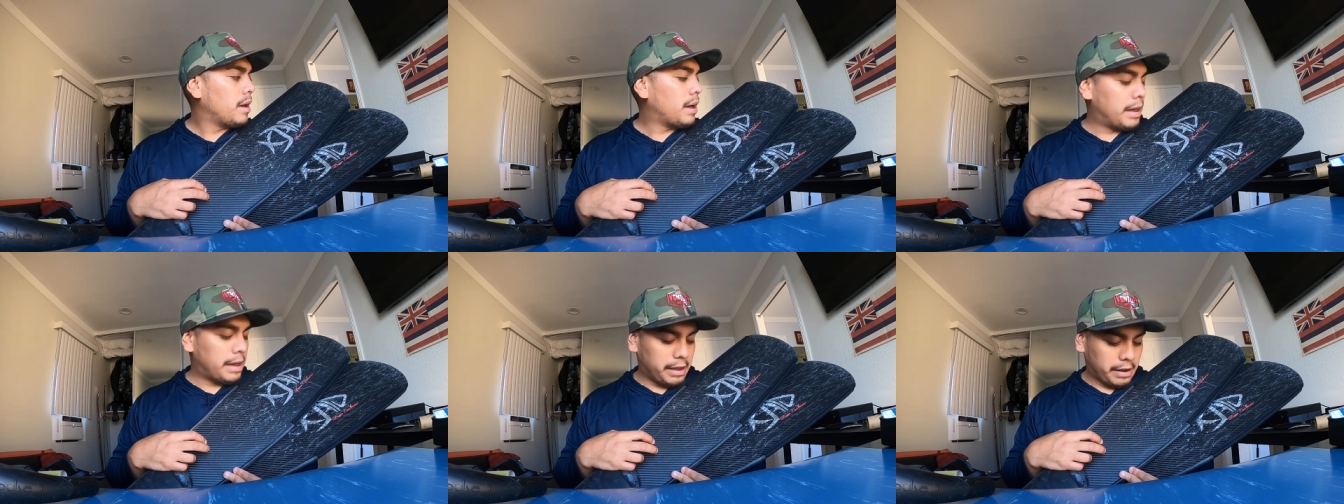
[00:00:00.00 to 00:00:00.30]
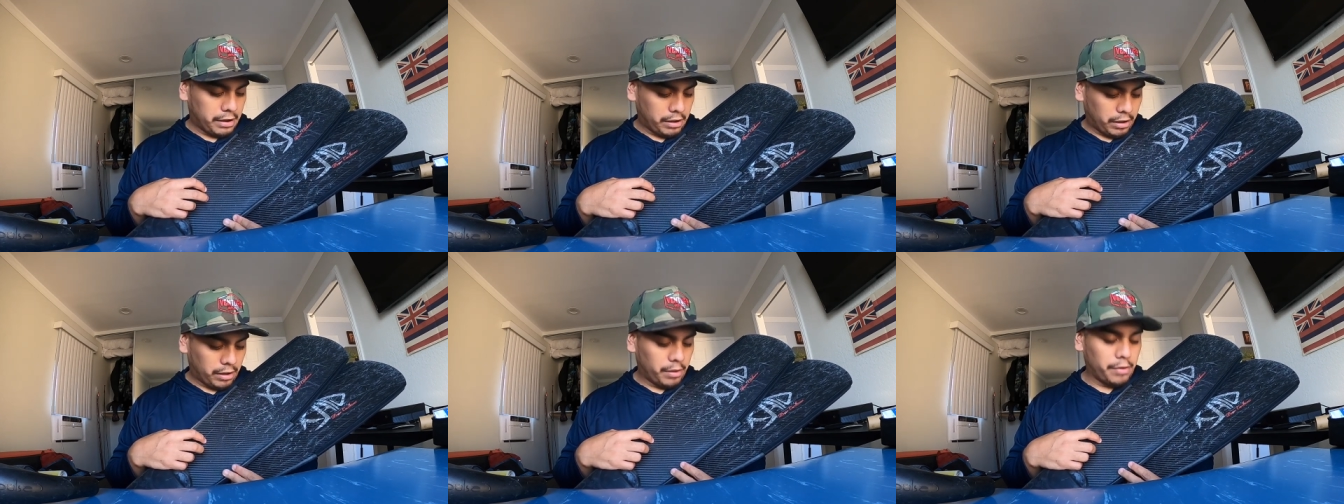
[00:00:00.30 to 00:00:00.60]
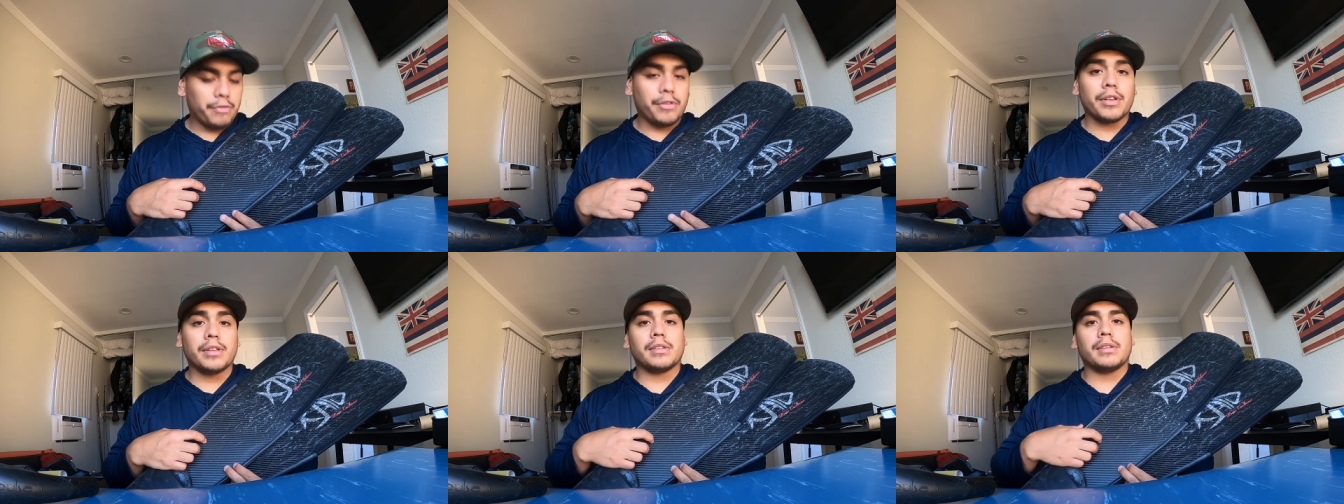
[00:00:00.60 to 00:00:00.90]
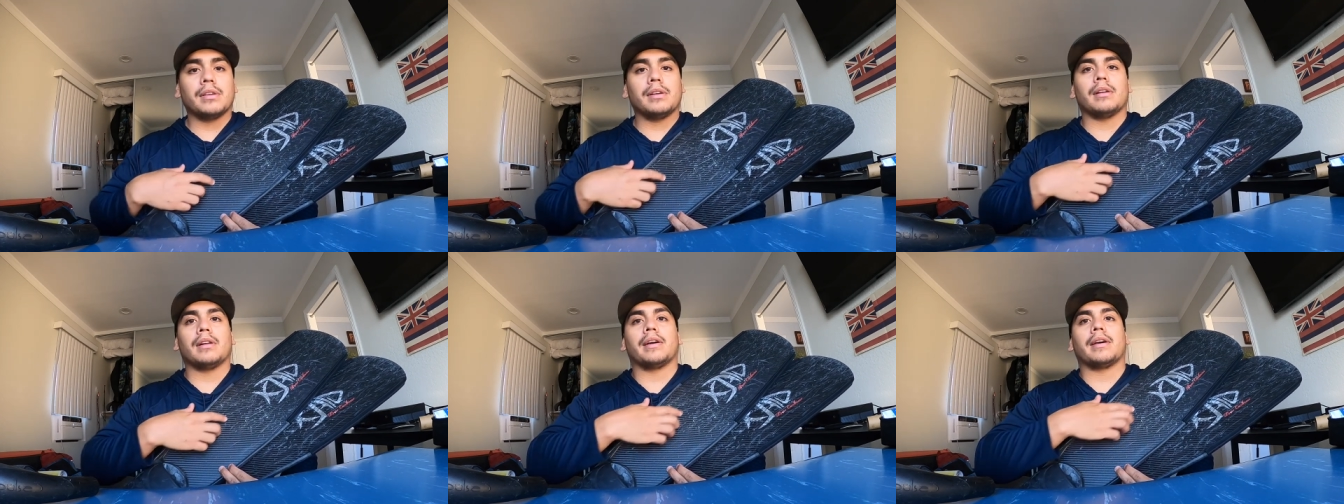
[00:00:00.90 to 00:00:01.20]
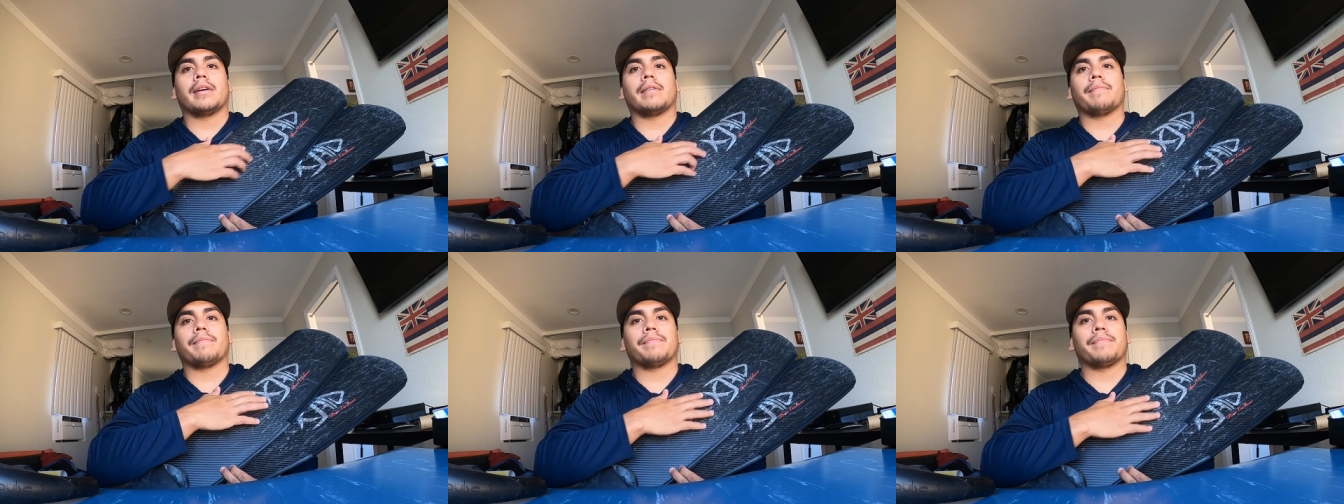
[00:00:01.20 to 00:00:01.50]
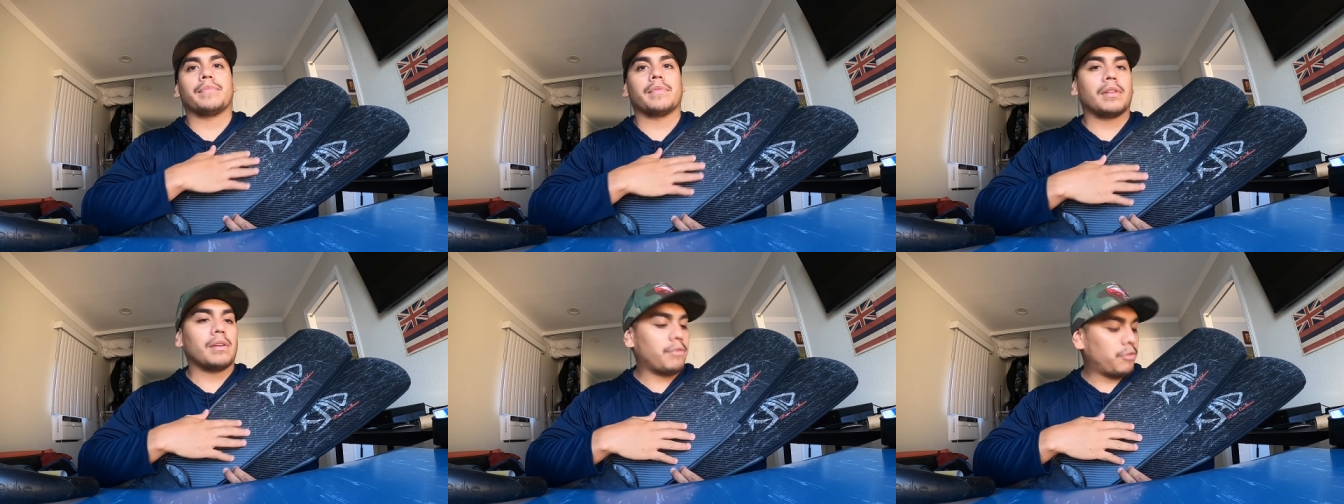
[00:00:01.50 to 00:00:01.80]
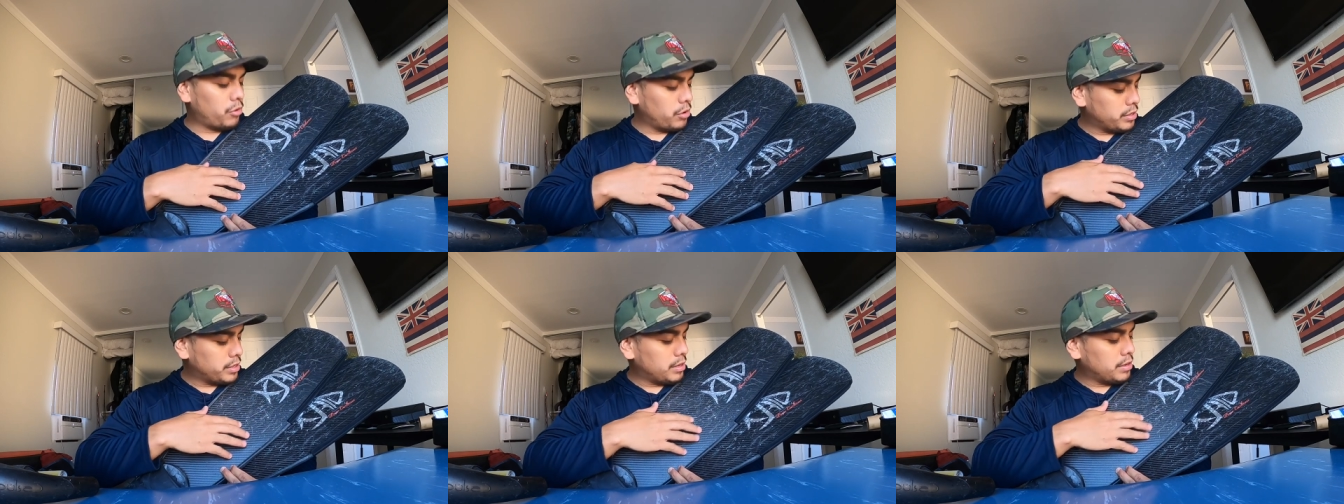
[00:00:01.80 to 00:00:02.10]
And um, if you can see, like,
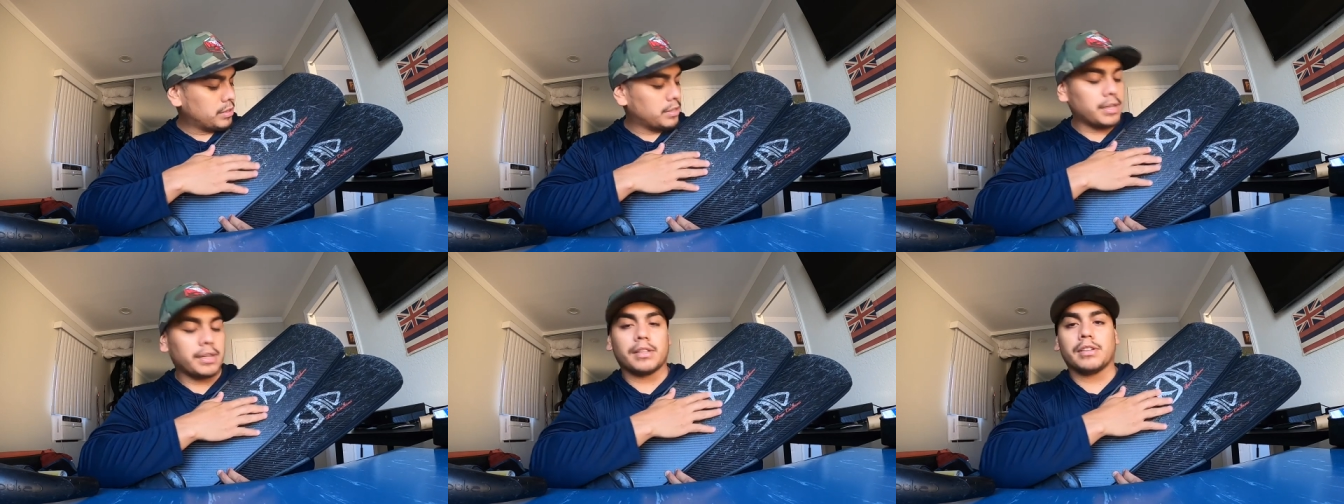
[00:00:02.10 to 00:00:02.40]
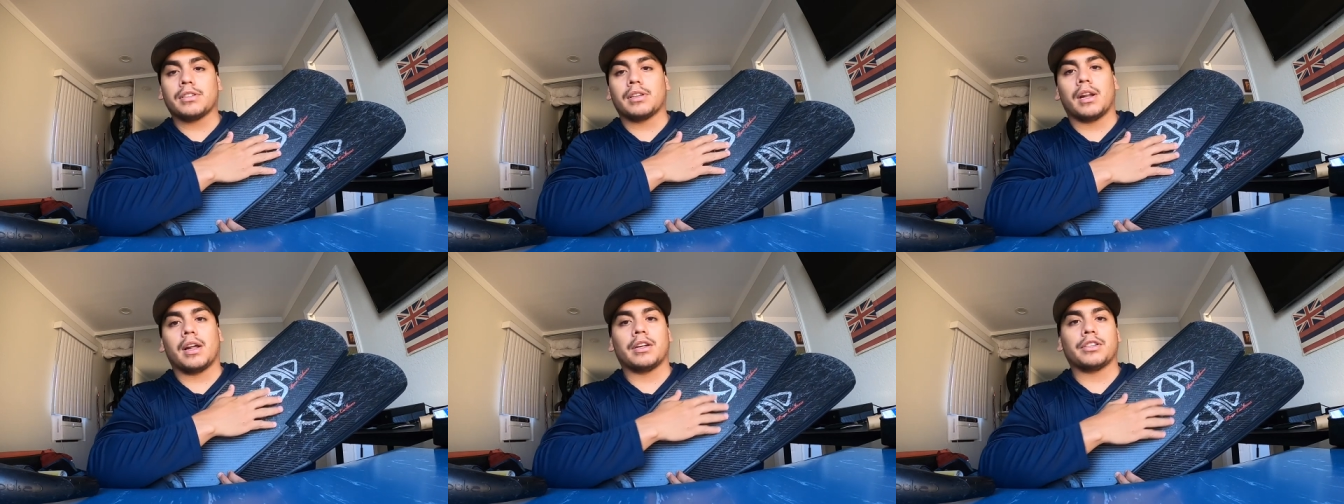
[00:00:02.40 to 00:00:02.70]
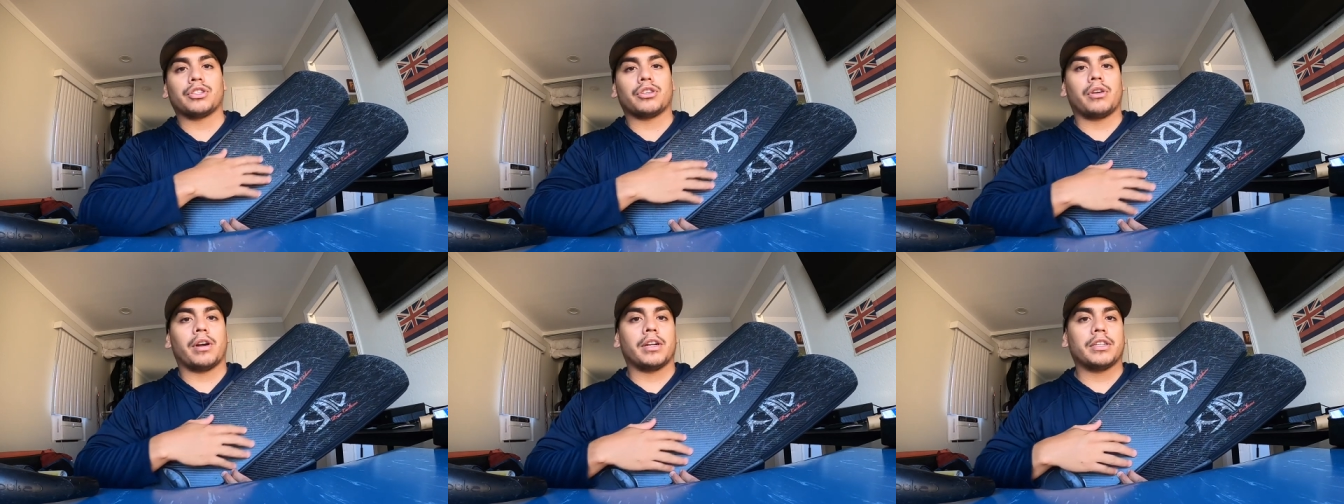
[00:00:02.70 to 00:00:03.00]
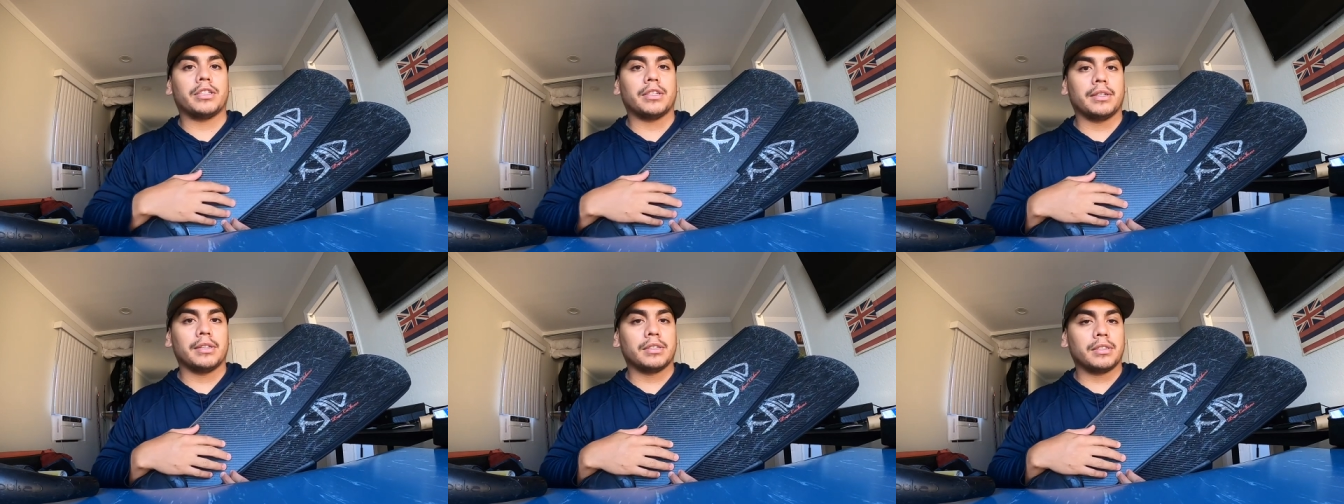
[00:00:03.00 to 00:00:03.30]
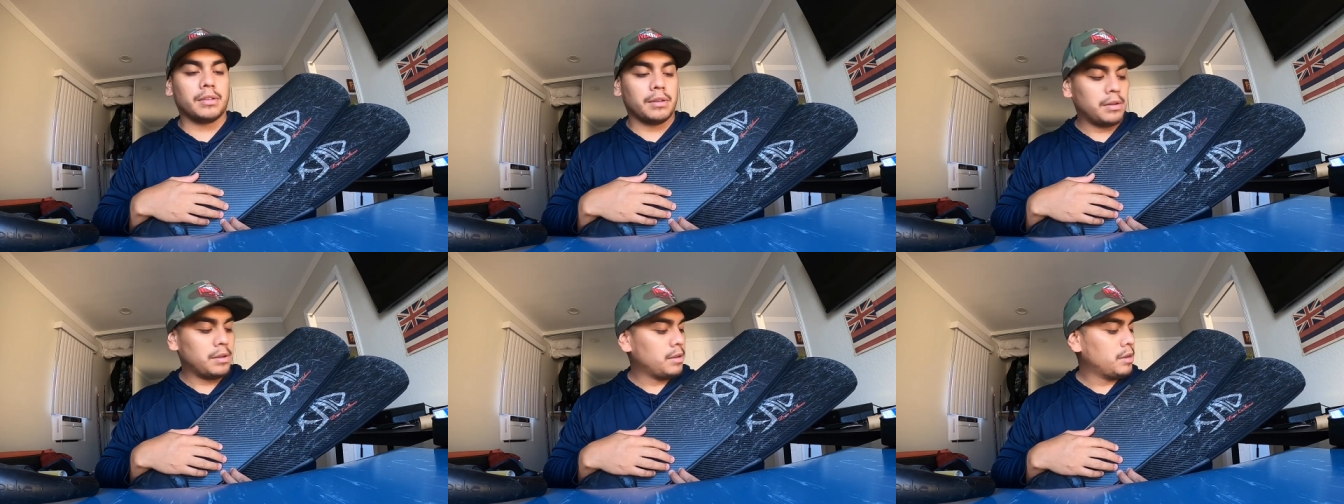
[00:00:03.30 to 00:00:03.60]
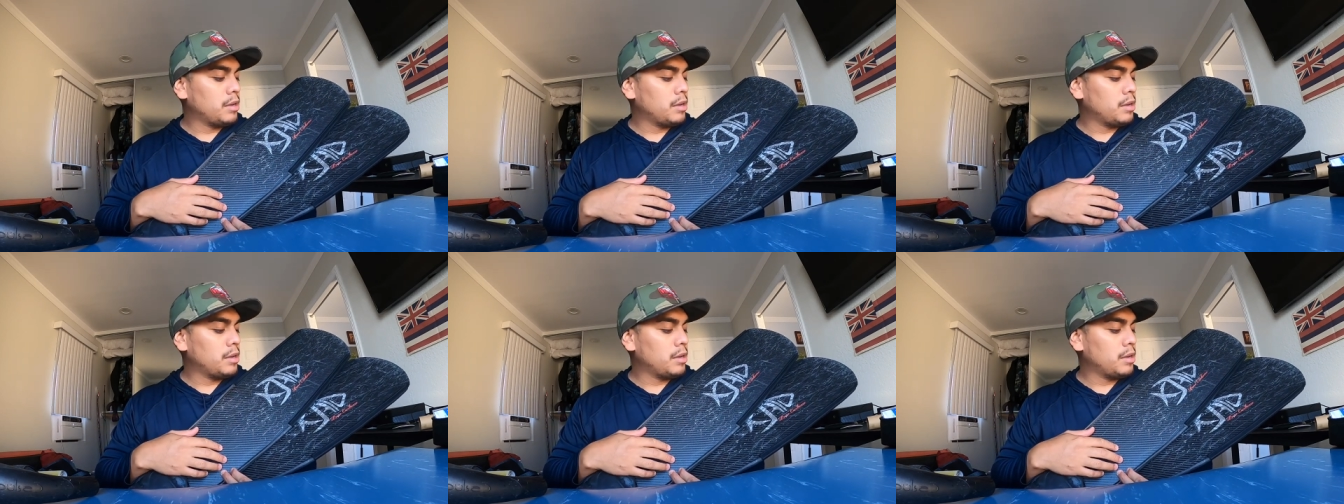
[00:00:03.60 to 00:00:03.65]
of course it looks like there's a lot of scratches,